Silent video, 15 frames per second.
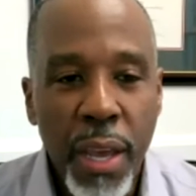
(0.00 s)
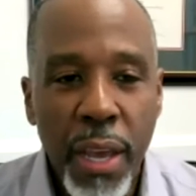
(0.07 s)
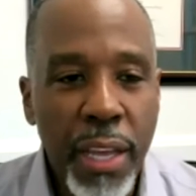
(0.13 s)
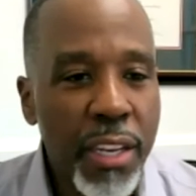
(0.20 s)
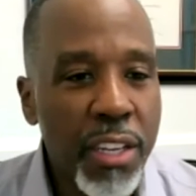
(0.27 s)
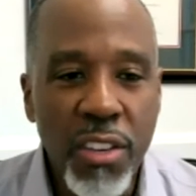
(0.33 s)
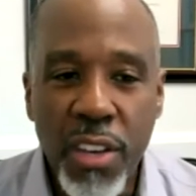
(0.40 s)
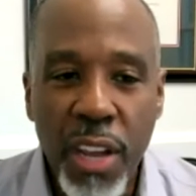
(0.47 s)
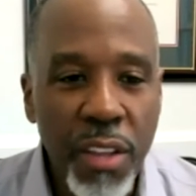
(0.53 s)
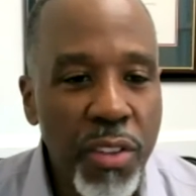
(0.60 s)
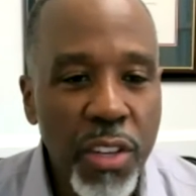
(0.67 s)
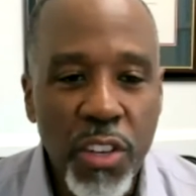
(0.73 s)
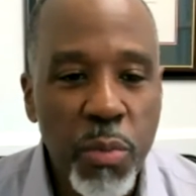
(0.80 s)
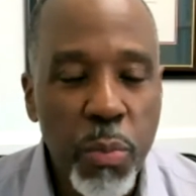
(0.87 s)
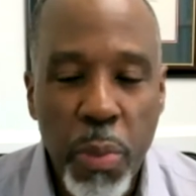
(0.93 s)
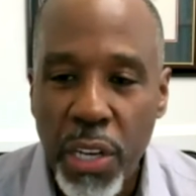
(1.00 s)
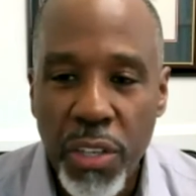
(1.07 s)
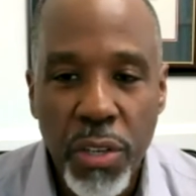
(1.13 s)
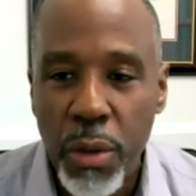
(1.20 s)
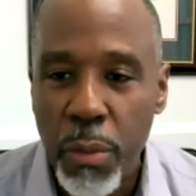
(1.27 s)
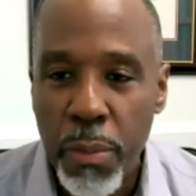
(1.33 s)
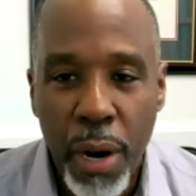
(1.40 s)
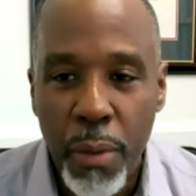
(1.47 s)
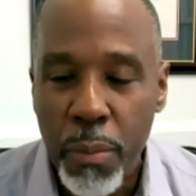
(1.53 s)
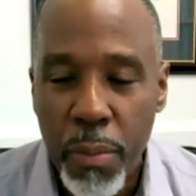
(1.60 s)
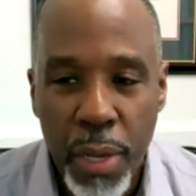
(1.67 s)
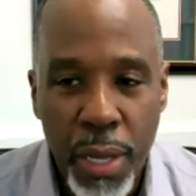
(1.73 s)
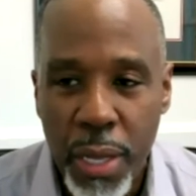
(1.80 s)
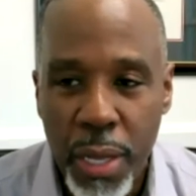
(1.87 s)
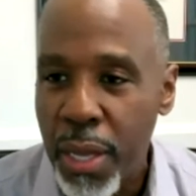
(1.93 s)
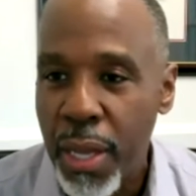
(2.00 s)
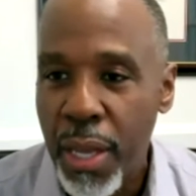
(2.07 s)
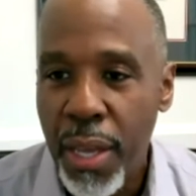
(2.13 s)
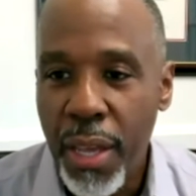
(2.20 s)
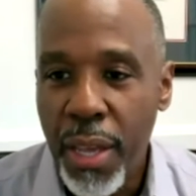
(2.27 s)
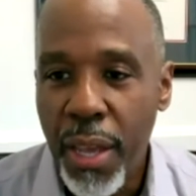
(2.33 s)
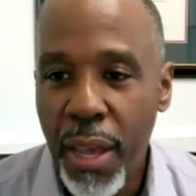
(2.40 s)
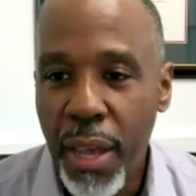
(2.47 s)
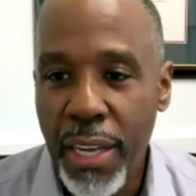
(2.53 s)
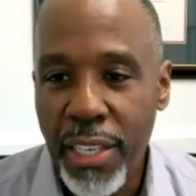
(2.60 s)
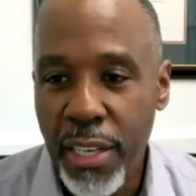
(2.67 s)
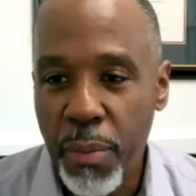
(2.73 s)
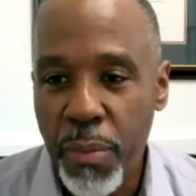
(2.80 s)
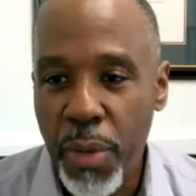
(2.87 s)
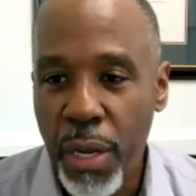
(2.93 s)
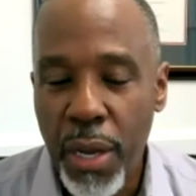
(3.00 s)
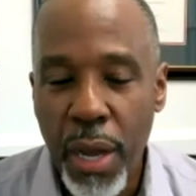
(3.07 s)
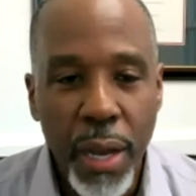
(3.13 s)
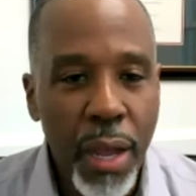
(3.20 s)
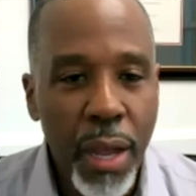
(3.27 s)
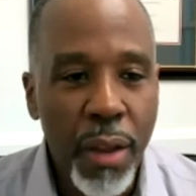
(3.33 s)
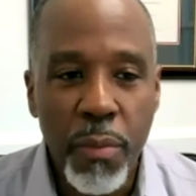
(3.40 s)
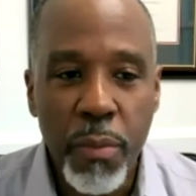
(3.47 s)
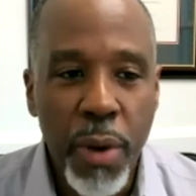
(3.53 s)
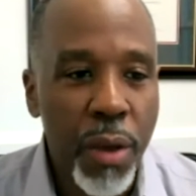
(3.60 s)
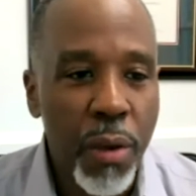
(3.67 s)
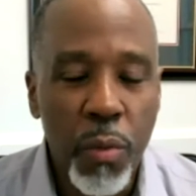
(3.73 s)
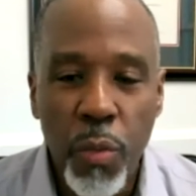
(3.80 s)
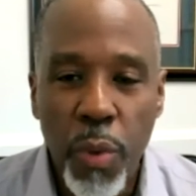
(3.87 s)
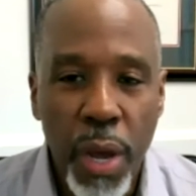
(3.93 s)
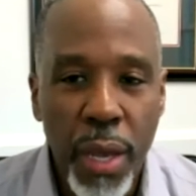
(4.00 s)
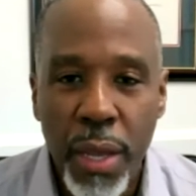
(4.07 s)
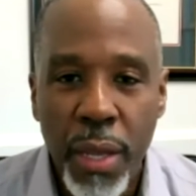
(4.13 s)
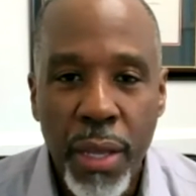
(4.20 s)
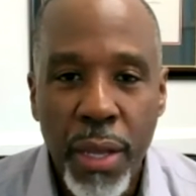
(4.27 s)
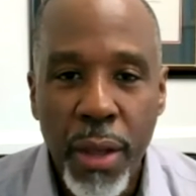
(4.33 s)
And there's nothing special about me, except I got out of my own way.